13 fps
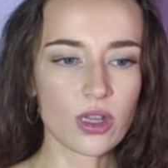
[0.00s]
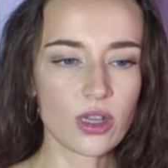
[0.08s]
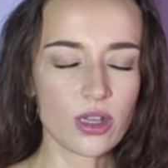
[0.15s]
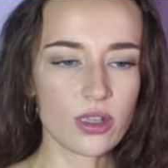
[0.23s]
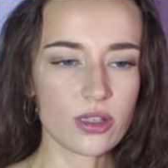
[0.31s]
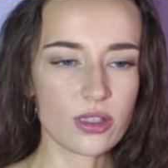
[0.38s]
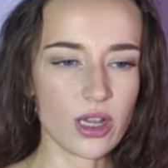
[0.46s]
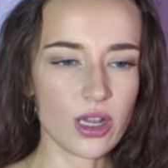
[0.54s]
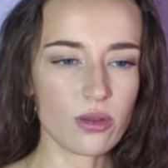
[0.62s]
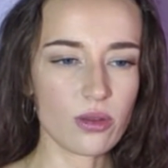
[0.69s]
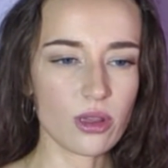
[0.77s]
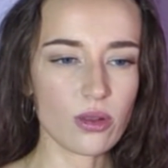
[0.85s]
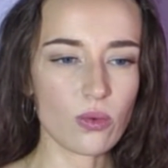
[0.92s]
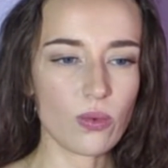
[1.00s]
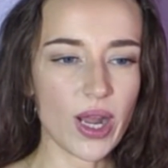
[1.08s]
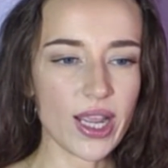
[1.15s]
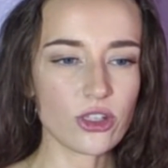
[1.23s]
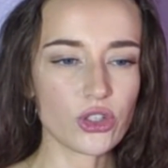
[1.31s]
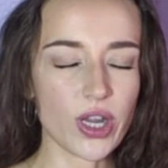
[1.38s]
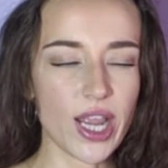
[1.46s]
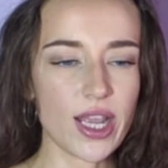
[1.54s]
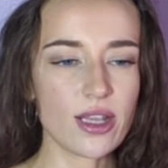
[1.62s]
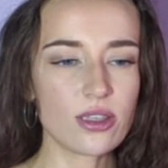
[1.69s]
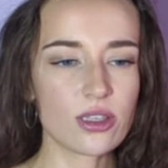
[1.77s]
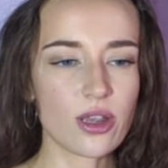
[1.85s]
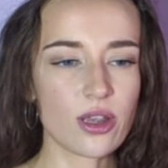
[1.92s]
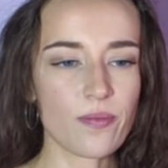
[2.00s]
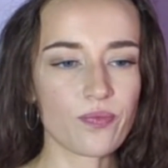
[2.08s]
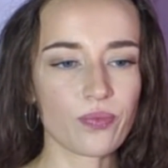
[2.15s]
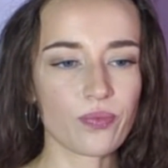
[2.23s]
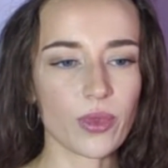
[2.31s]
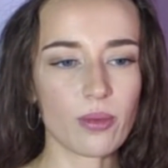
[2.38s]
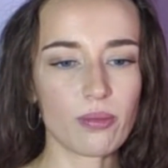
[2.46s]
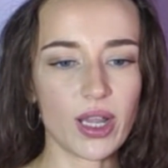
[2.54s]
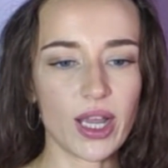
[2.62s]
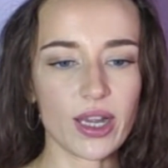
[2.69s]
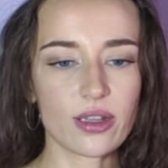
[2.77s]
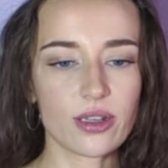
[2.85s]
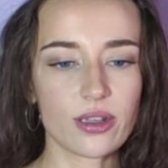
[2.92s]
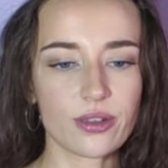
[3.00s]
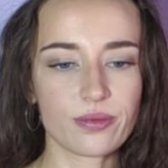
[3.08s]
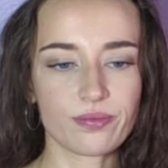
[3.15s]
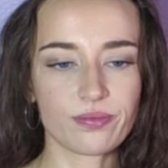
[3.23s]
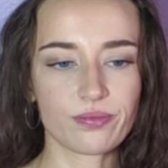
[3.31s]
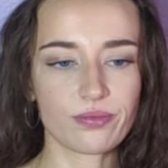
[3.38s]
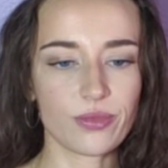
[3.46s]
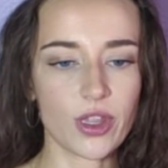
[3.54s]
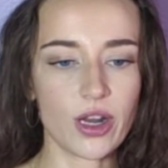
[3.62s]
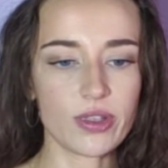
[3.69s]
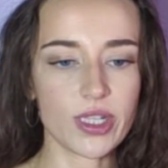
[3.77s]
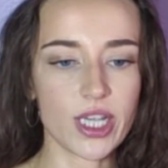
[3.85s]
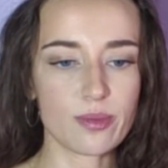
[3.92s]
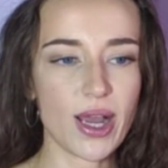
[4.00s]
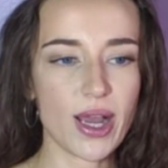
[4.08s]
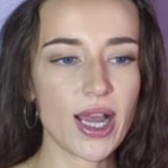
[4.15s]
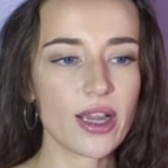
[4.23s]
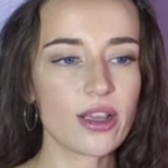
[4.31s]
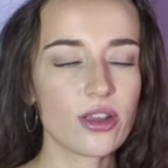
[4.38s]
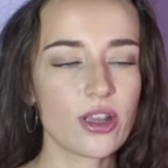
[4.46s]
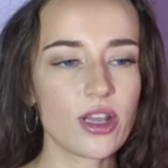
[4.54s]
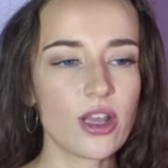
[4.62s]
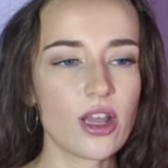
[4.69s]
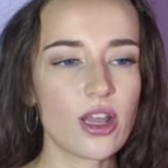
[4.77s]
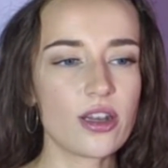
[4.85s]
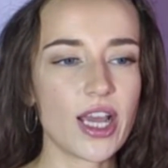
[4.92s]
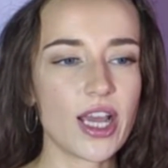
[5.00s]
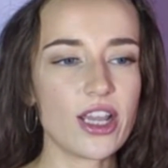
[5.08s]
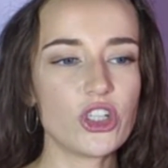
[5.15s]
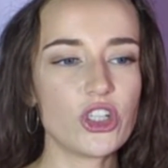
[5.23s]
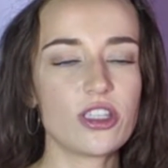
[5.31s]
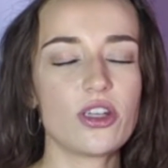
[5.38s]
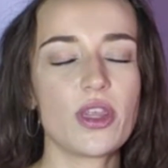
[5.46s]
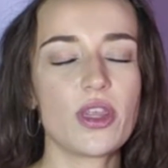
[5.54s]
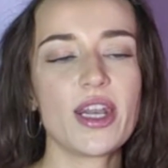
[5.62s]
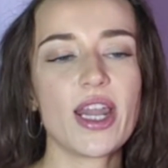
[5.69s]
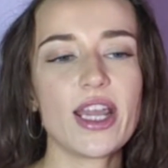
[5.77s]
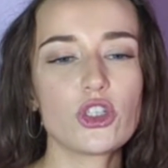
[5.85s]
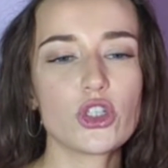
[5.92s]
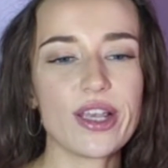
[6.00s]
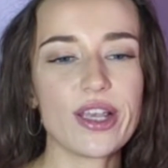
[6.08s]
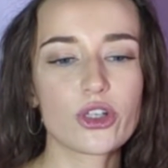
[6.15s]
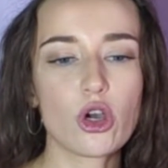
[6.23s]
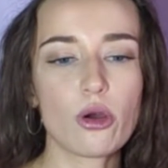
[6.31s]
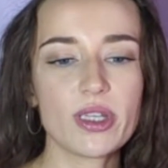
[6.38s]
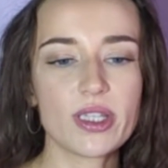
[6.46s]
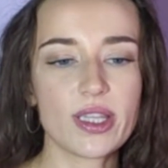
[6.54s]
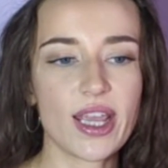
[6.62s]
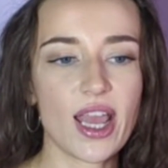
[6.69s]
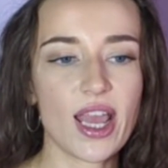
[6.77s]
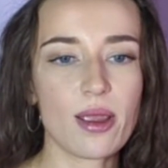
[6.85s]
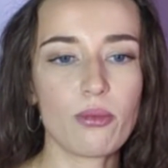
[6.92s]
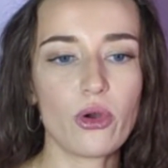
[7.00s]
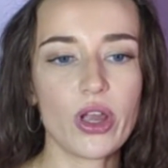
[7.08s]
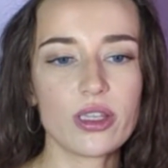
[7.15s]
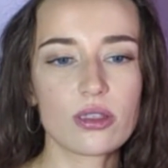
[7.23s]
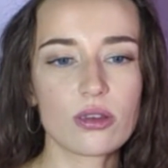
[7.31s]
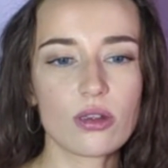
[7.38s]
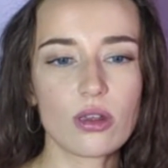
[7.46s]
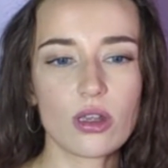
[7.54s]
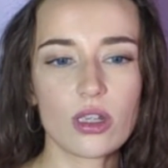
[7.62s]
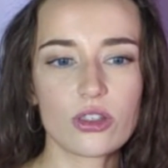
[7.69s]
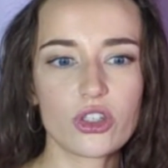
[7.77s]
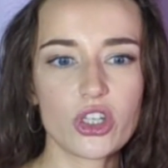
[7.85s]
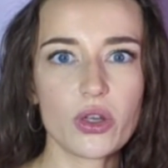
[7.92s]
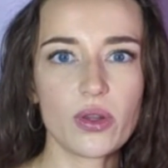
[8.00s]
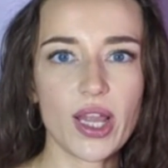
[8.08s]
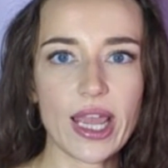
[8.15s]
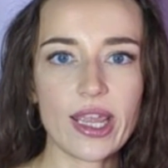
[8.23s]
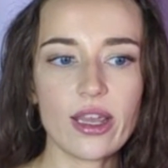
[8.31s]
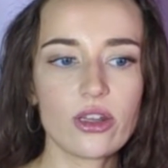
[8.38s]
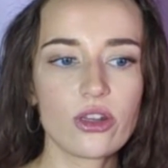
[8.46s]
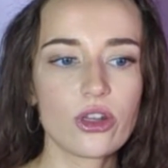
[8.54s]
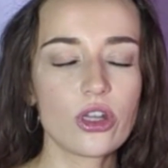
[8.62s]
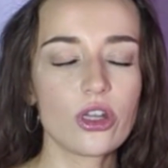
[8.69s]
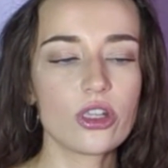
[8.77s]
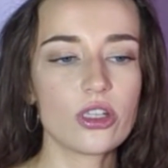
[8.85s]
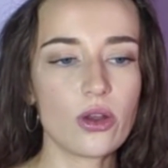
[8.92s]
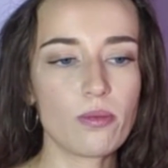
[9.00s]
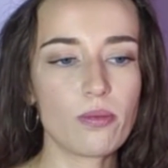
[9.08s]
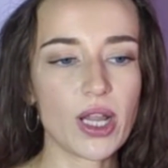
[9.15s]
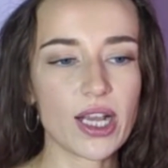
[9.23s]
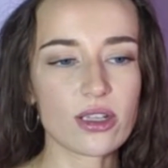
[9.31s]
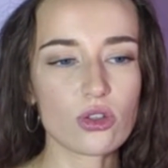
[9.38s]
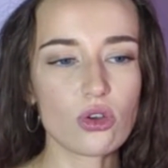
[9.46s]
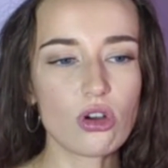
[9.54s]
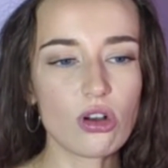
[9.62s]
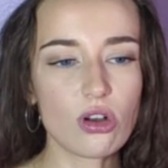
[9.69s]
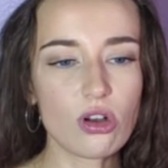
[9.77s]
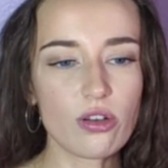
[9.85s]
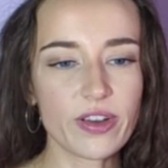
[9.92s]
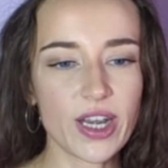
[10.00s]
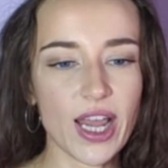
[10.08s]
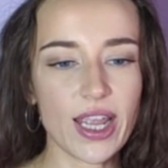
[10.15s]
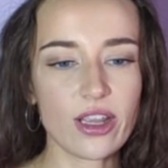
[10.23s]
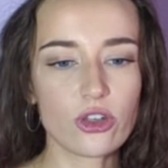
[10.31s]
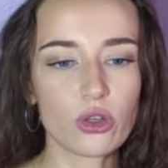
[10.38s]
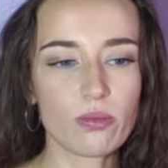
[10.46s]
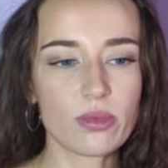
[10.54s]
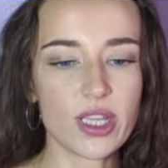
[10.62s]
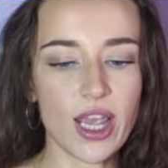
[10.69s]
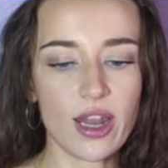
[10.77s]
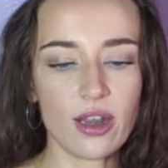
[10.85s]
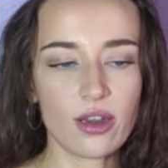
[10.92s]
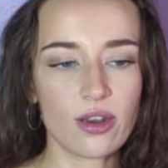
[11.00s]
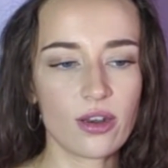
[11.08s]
So white trades, black takes back, knight g2. The knight tries to come into the game, but it's too late. So black's other knight jumps in,